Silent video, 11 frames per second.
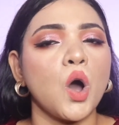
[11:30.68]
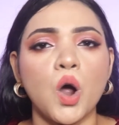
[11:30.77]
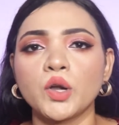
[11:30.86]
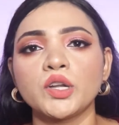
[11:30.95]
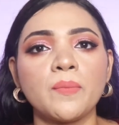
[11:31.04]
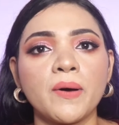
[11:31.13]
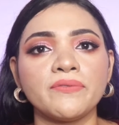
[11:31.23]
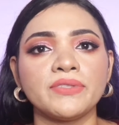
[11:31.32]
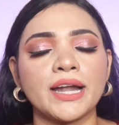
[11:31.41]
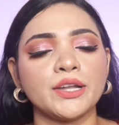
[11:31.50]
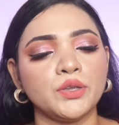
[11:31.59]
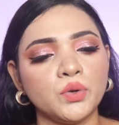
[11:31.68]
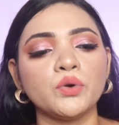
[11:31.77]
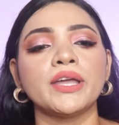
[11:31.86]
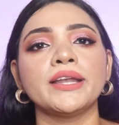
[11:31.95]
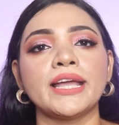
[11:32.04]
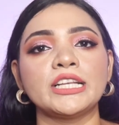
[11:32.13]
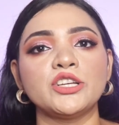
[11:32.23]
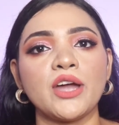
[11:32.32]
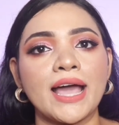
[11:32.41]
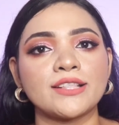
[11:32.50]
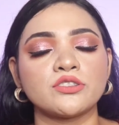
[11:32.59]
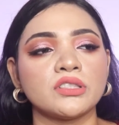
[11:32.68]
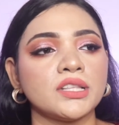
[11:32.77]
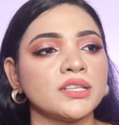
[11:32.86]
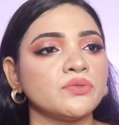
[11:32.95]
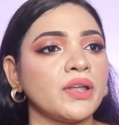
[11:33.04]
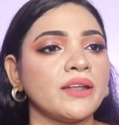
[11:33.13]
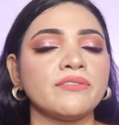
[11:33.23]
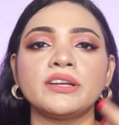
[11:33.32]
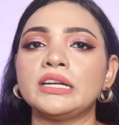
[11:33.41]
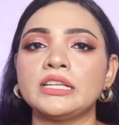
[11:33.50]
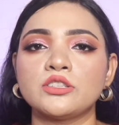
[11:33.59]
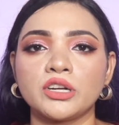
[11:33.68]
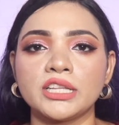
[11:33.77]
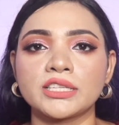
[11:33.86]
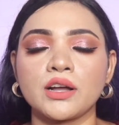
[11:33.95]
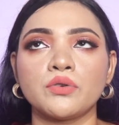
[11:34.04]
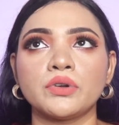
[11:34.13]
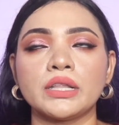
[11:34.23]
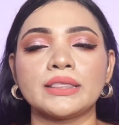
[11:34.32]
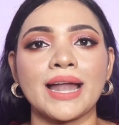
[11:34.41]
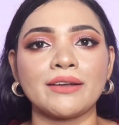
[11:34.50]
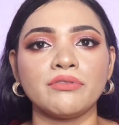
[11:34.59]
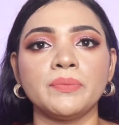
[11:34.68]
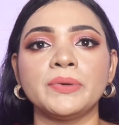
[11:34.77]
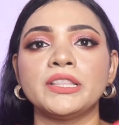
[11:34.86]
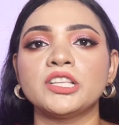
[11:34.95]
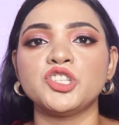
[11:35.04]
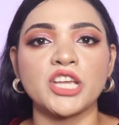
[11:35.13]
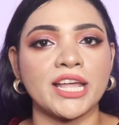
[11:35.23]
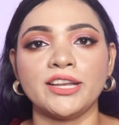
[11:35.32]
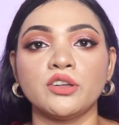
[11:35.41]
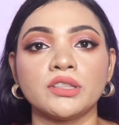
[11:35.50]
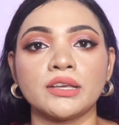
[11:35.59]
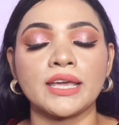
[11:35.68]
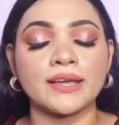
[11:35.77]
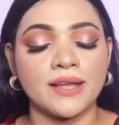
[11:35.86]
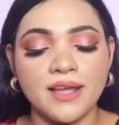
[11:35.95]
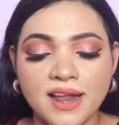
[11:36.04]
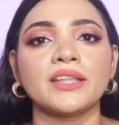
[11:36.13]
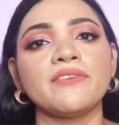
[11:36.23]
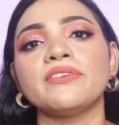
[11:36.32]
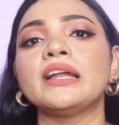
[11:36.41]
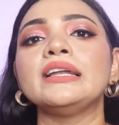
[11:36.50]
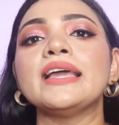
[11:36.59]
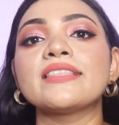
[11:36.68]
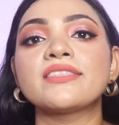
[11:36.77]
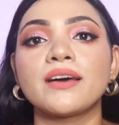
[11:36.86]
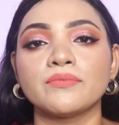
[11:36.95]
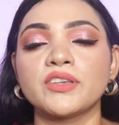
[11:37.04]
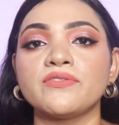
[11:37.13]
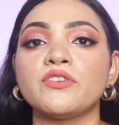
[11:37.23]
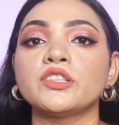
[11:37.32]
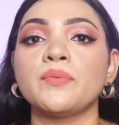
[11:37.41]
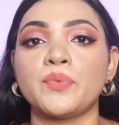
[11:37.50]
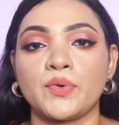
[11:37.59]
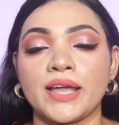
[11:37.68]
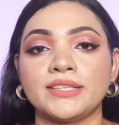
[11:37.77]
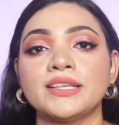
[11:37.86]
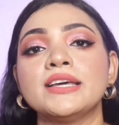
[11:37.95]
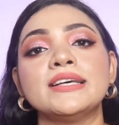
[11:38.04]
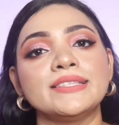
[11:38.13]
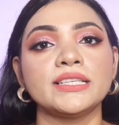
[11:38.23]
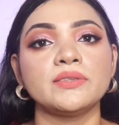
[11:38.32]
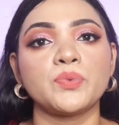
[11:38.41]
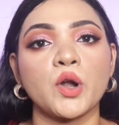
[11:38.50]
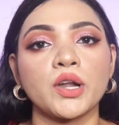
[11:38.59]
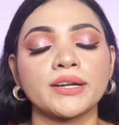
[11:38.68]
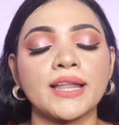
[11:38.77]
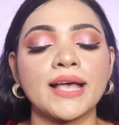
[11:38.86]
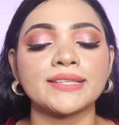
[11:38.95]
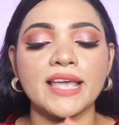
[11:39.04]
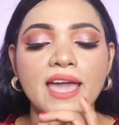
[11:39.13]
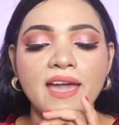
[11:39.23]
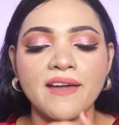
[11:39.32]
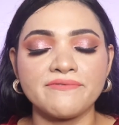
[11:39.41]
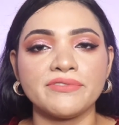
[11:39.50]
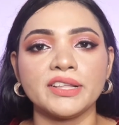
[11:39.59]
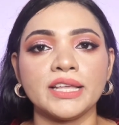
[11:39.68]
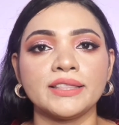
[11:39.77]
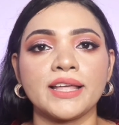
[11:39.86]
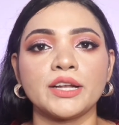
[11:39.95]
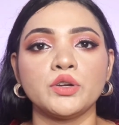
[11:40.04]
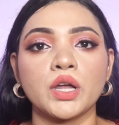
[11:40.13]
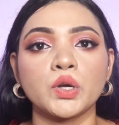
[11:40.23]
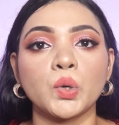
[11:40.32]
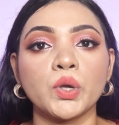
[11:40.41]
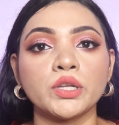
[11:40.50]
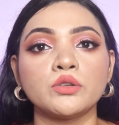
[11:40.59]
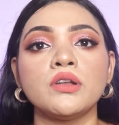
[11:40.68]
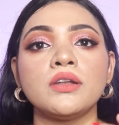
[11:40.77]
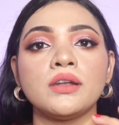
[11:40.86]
On top of that, you can get your hands on this whenever it is on discount. That will be the cherry on the cake. Definitely a thumbs up for the price. This product has everything that you are going to